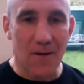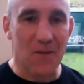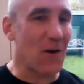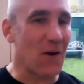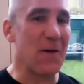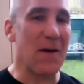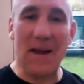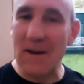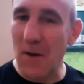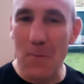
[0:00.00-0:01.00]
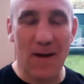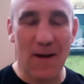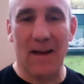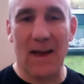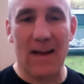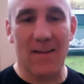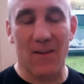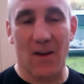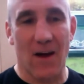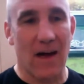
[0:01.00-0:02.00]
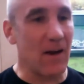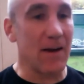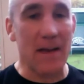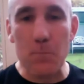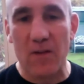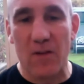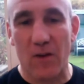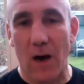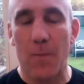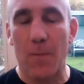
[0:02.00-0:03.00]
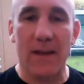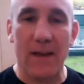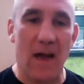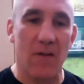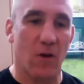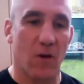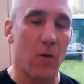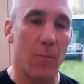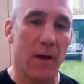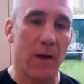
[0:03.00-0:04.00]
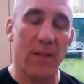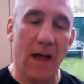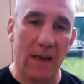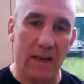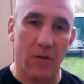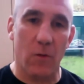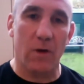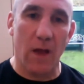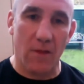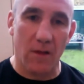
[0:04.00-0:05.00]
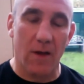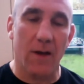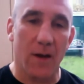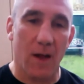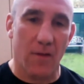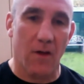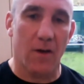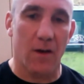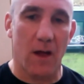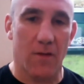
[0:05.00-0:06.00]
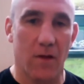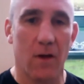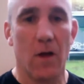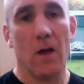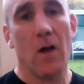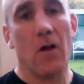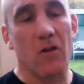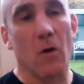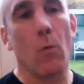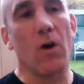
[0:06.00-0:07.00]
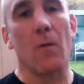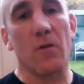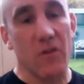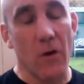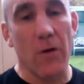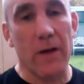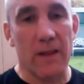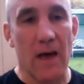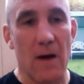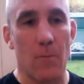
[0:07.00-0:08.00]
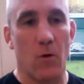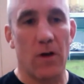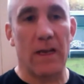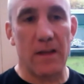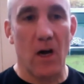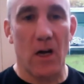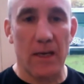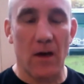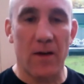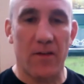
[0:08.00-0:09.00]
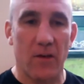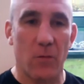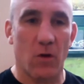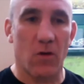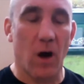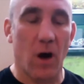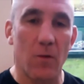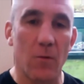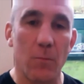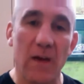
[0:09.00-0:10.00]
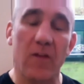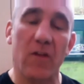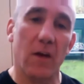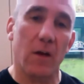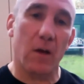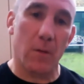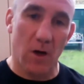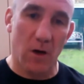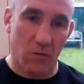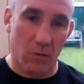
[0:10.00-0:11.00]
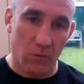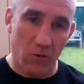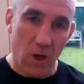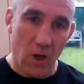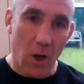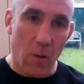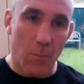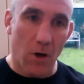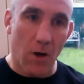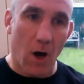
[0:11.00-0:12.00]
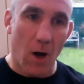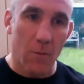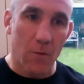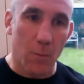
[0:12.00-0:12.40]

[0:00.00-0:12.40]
And so in I went, and I didn't mess it up, and they didn't have to loop it, and that led to another and another and another. So what I was doing at that point in the early 90s was I was mixing commercials, but I was